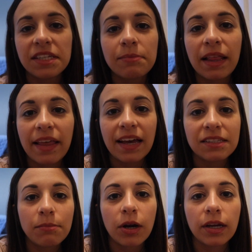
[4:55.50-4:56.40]
is my
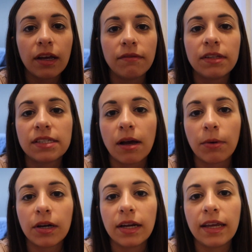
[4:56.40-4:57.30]
last market of the
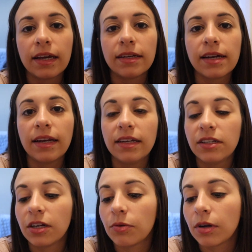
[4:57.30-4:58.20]
summer and I
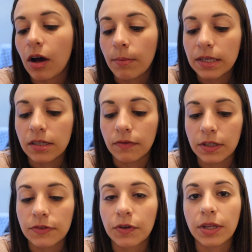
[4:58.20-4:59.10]
needed to get rid of all my stuff.
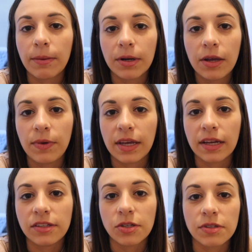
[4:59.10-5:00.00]
It's for Labor Day
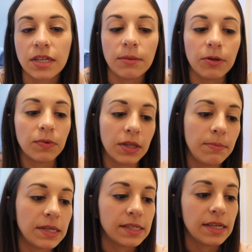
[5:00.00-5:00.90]
weekend, so it's going to be really
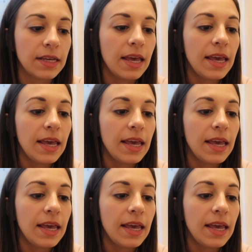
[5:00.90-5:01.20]
busy.